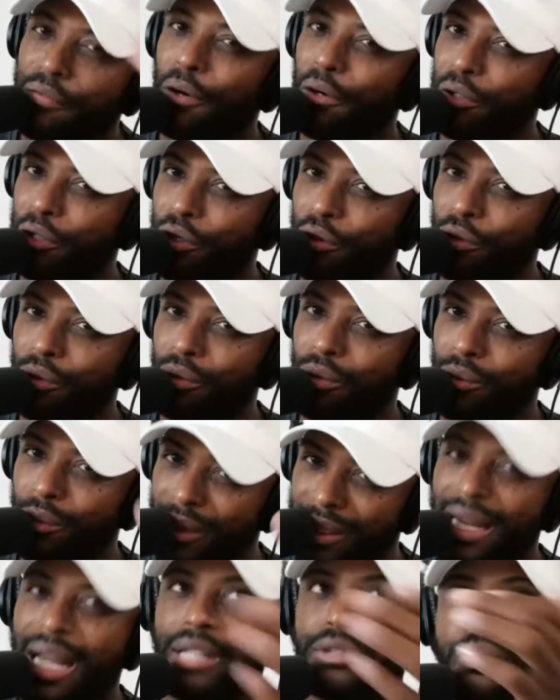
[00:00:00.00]
you with
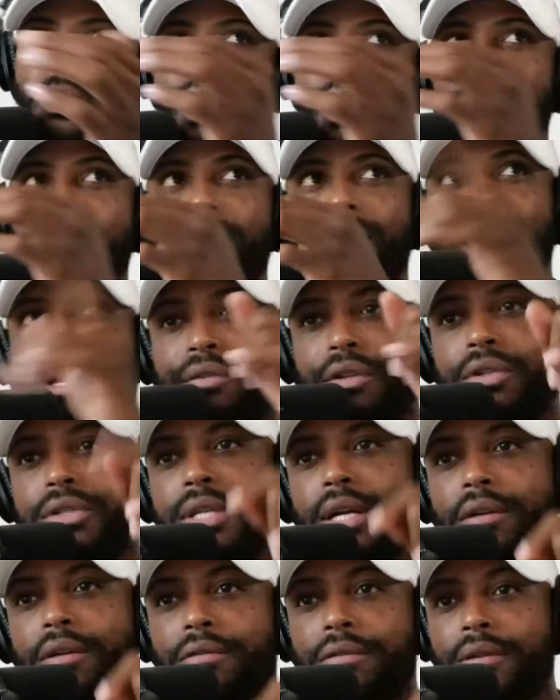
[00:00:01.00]
natural hair. Love
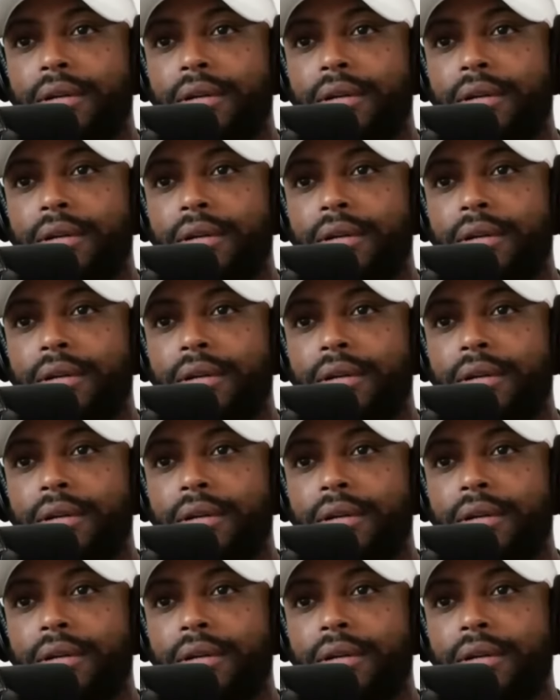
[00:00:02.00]
yourself.